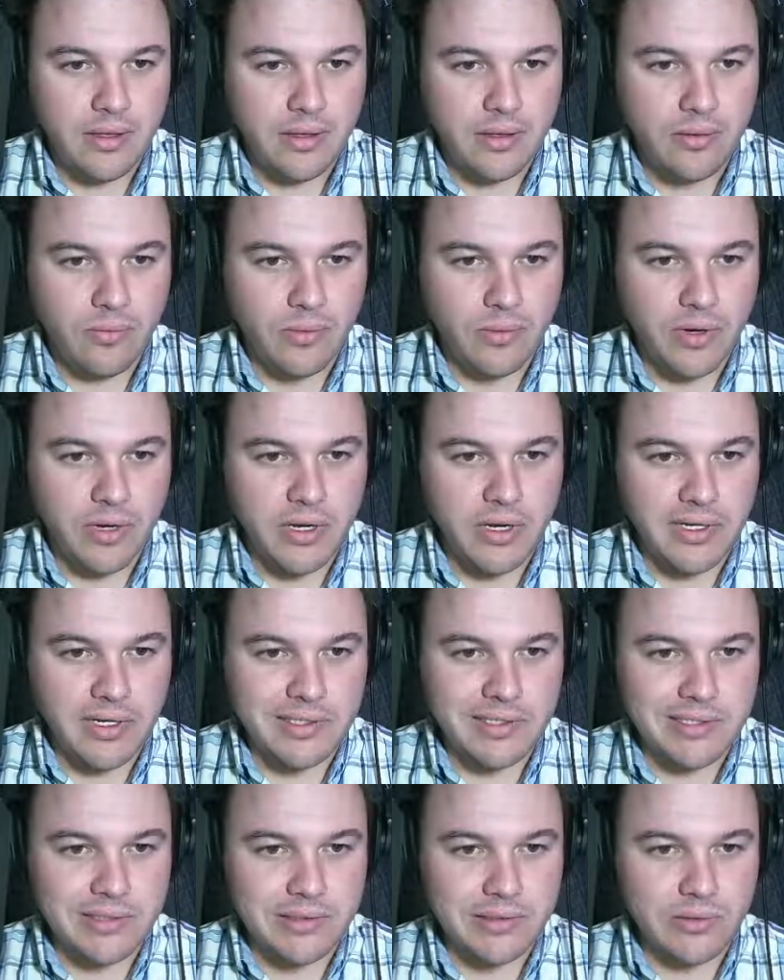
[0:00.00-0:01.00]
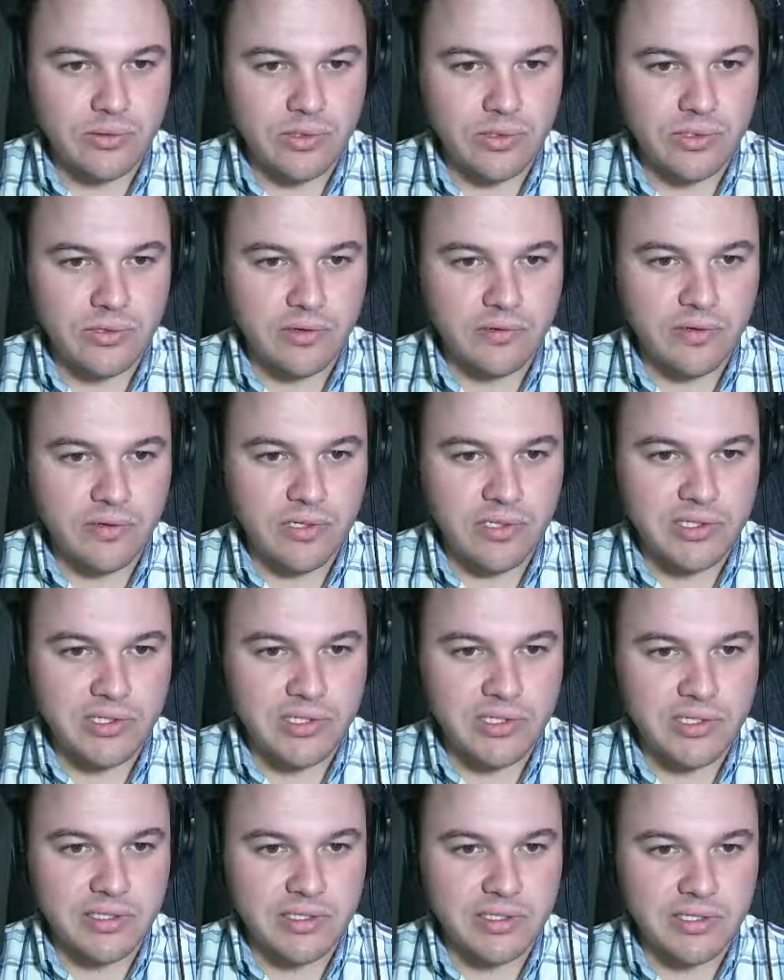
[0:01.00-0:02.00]
We're going to scooch it over
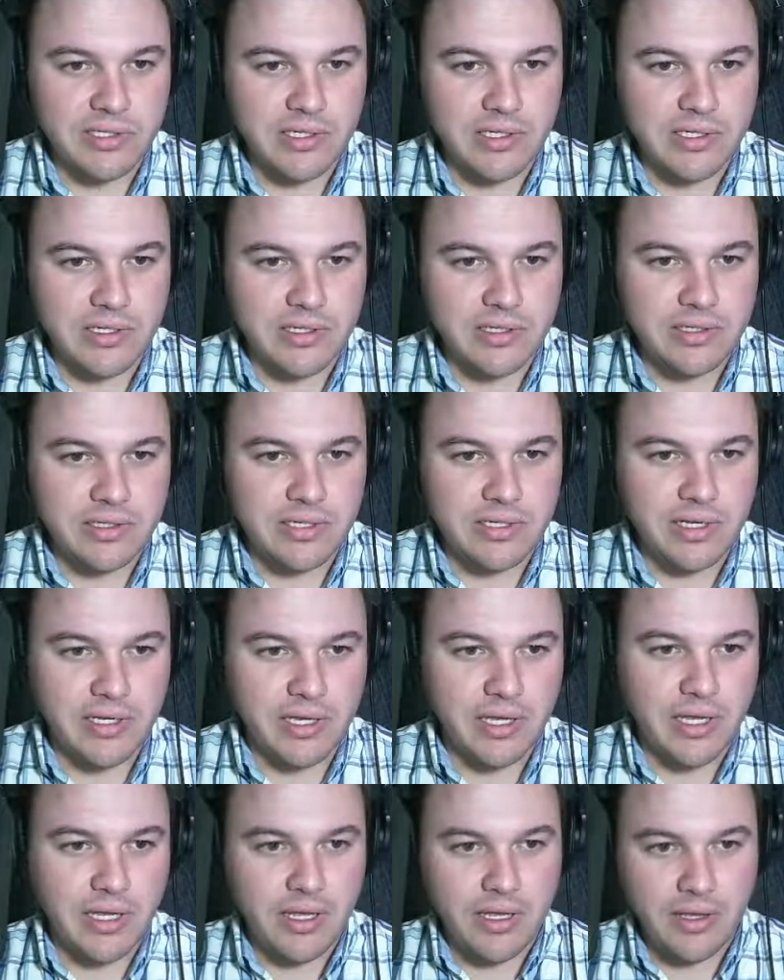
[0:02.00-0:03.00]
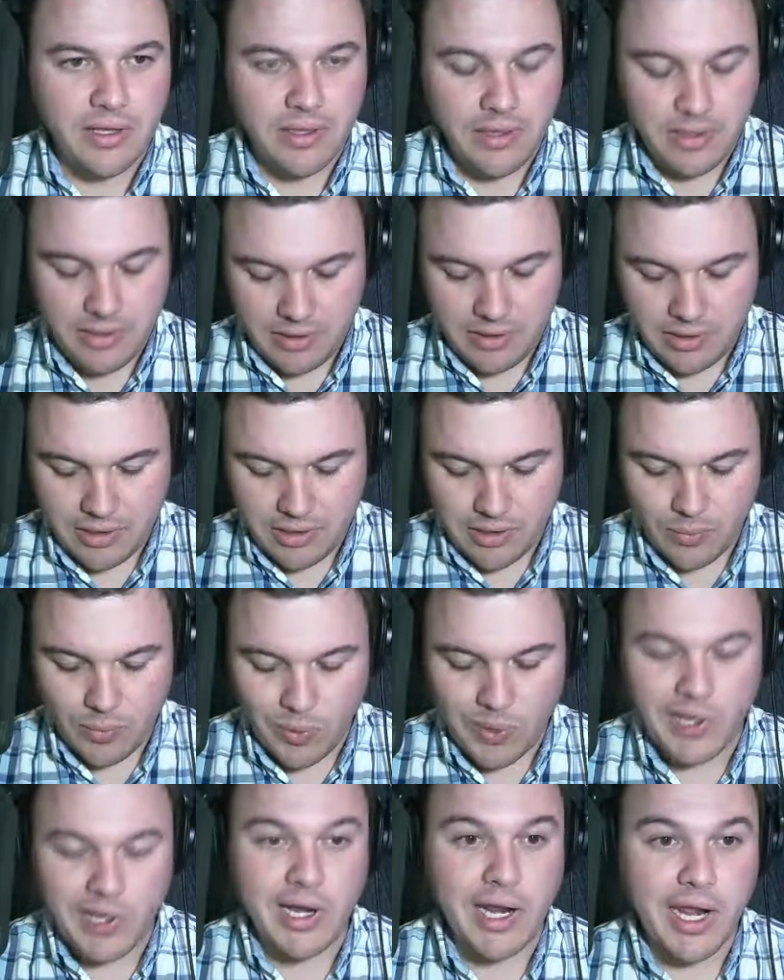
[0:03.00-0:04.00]
just a tick. We're
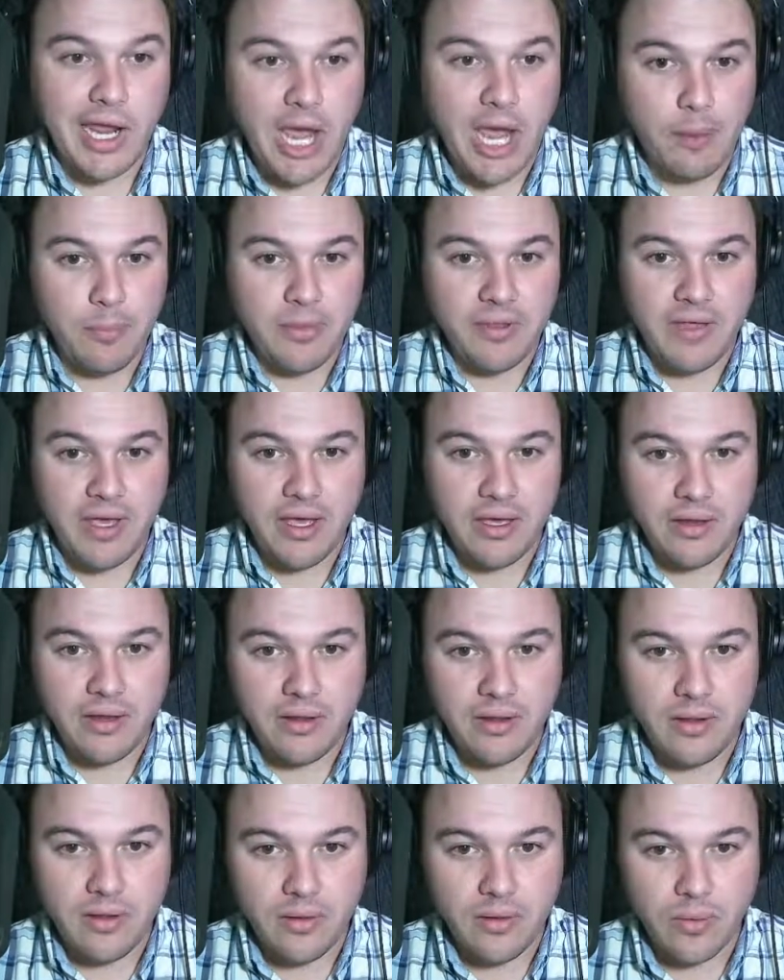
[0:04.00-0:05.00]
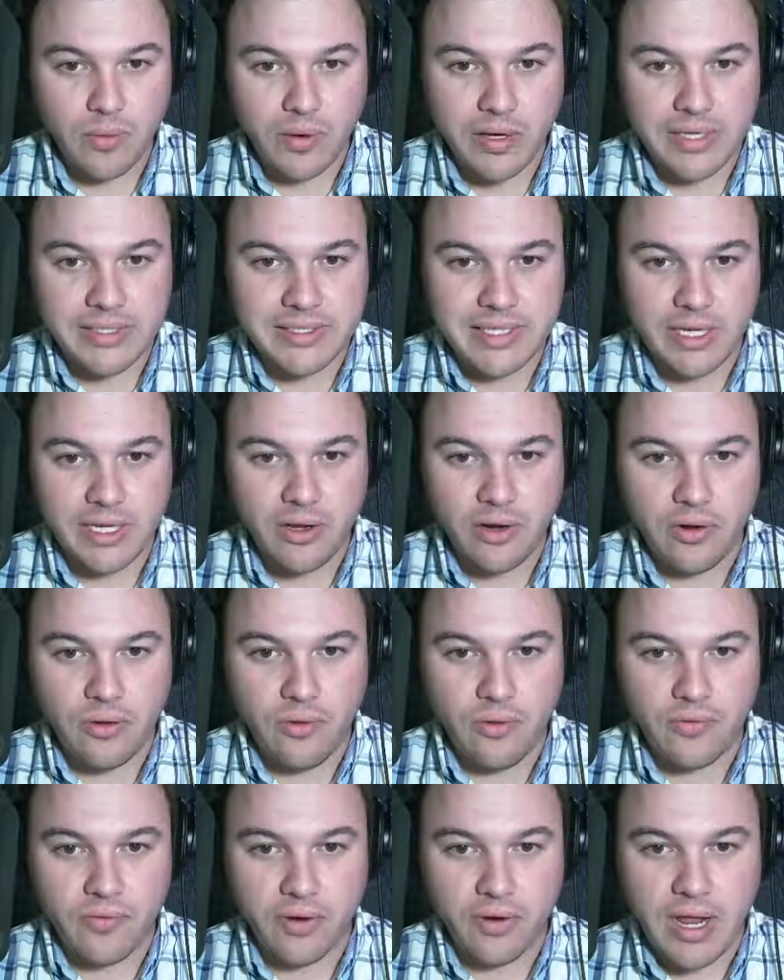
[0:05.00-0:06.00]
going to copy that. We're going to take
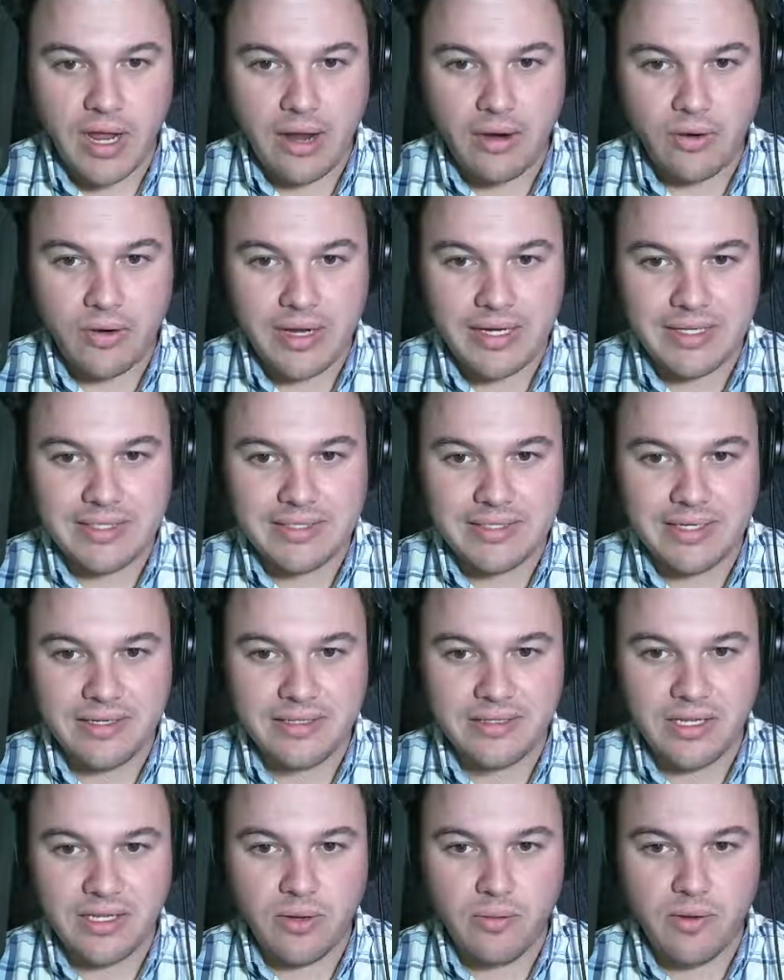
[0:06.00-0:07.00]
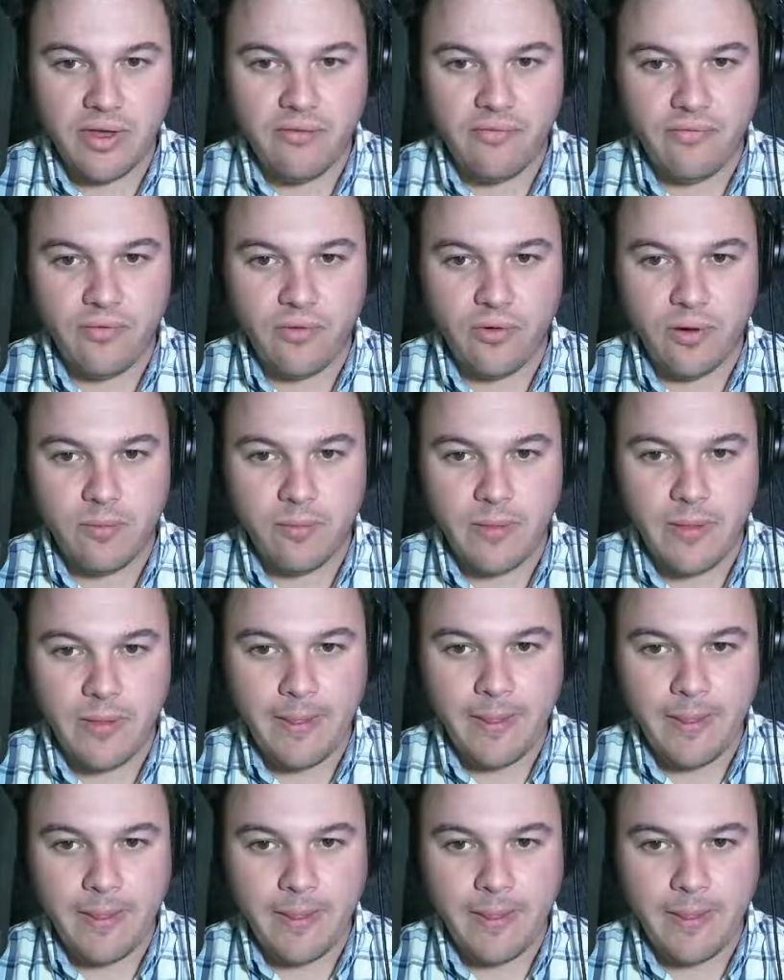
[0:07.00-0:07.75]
over our existing waveform.